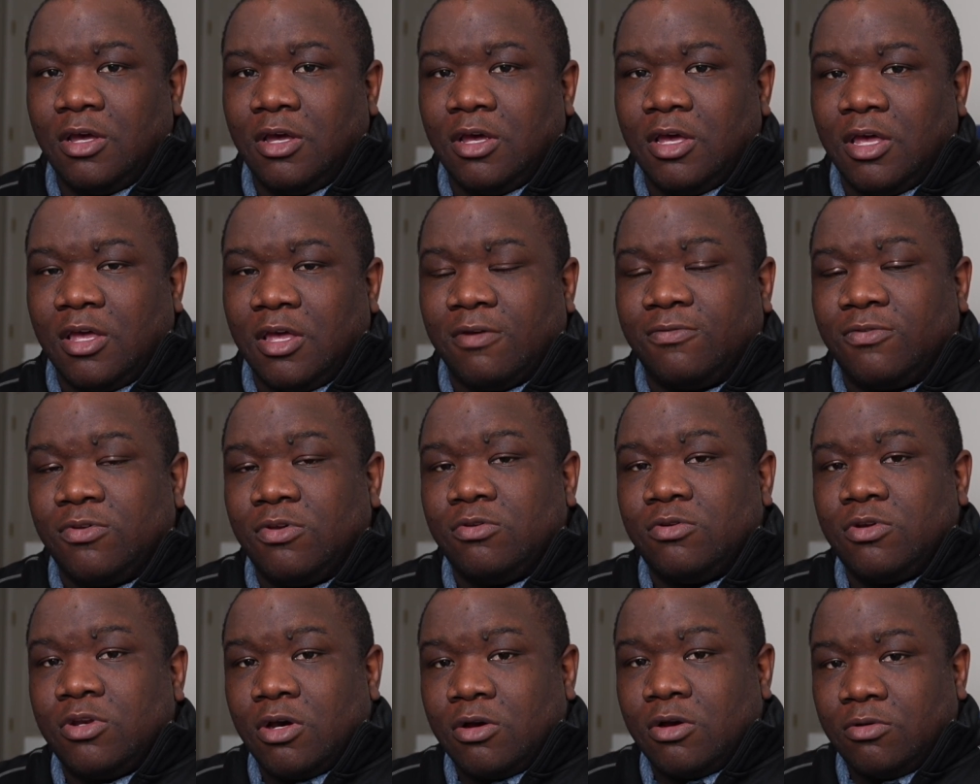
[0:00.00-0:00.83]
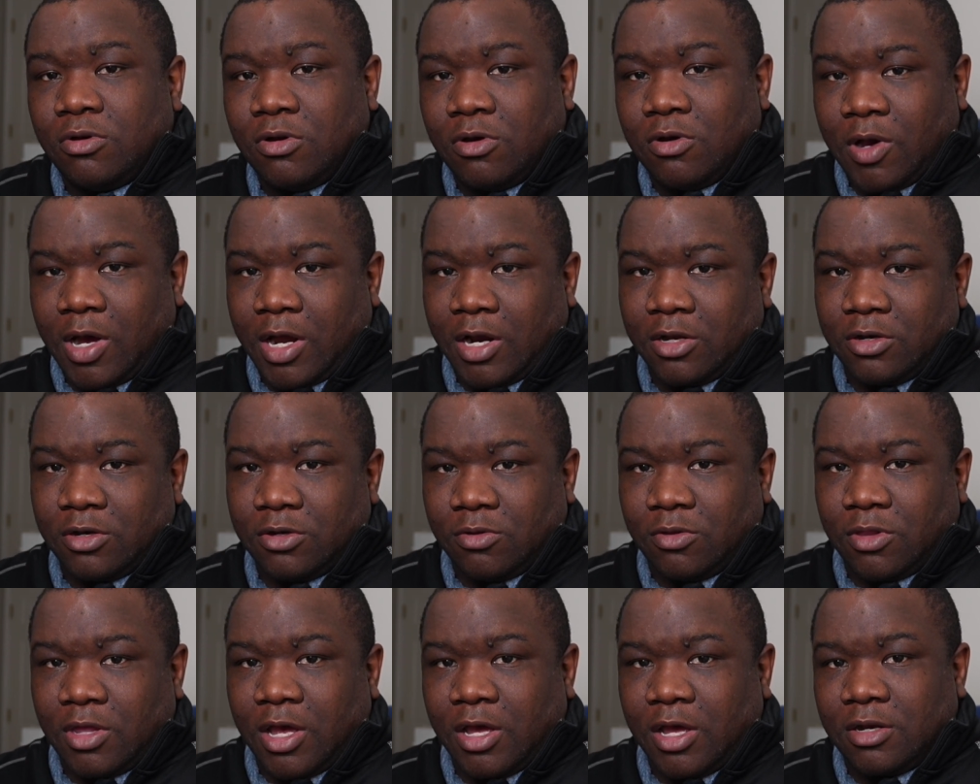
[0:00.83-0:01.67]
If you don't know how to do
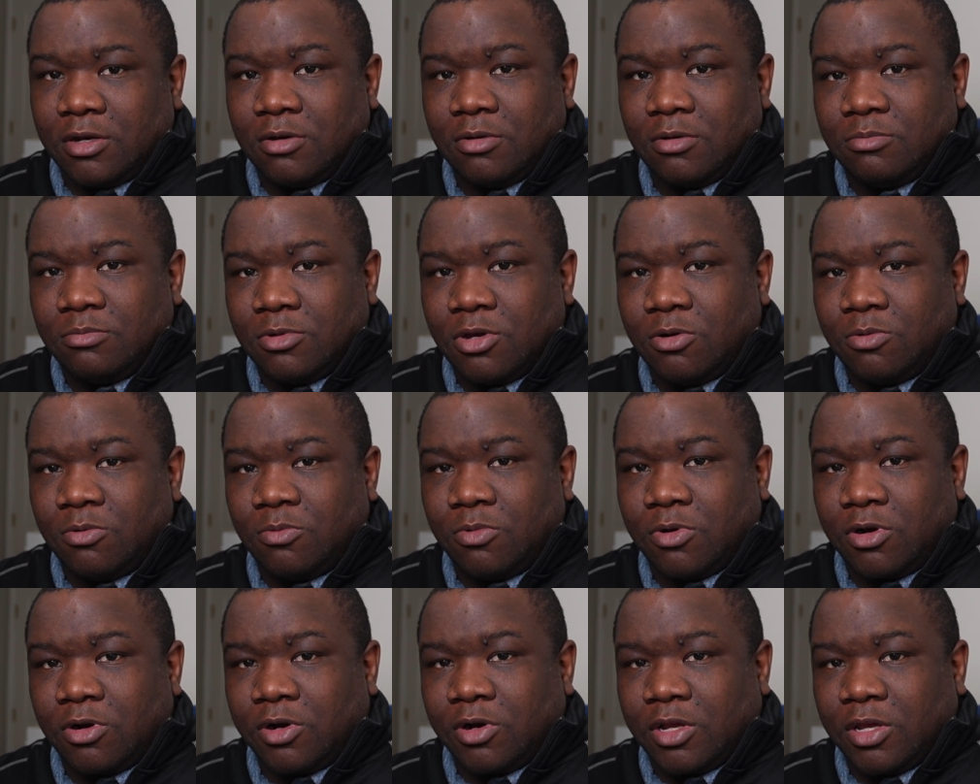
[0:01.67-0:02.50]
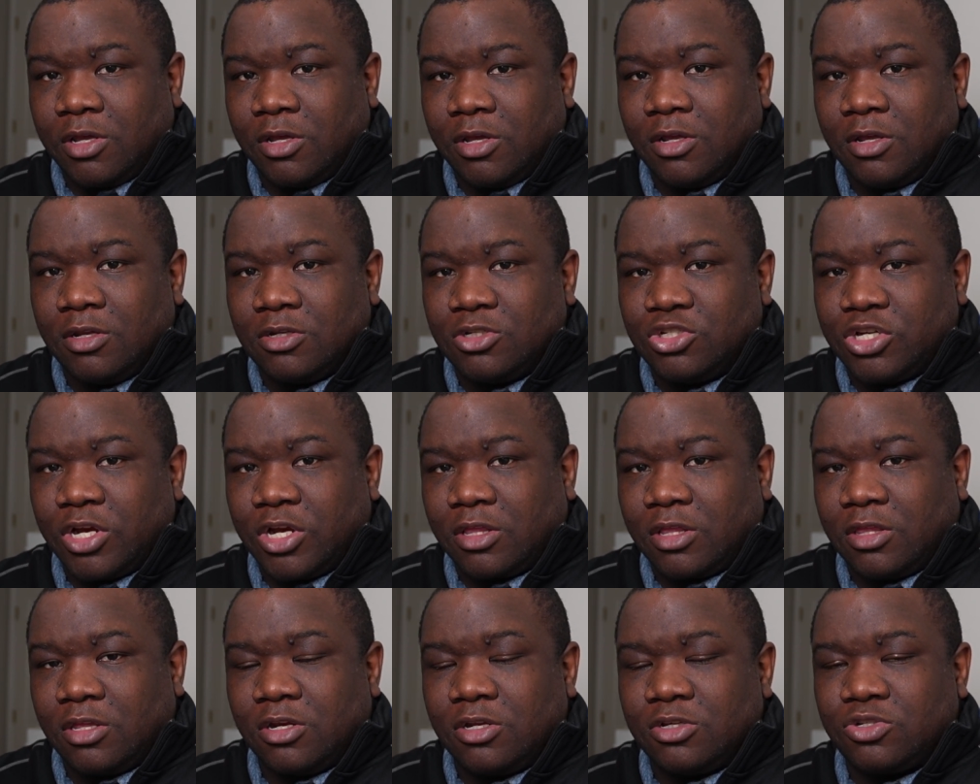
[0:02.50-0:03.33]
that, don't worry, check the
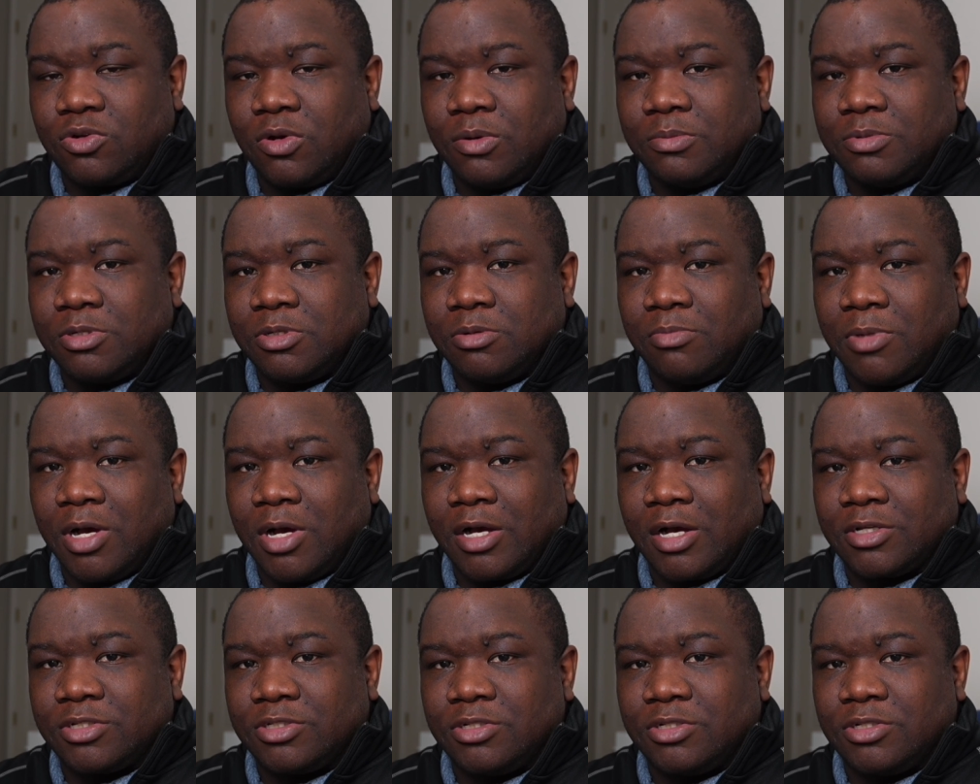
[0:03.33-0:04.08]
description box.